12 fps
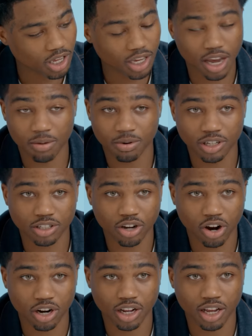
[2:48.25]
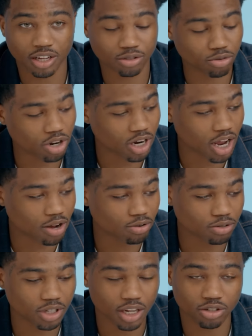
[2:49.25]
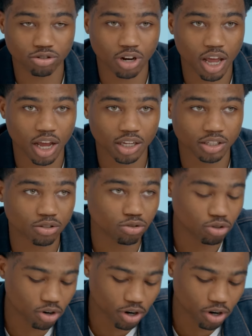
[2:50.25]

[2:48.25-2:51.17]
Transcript: He gave me these Cartiers one night. We was at Julon's in New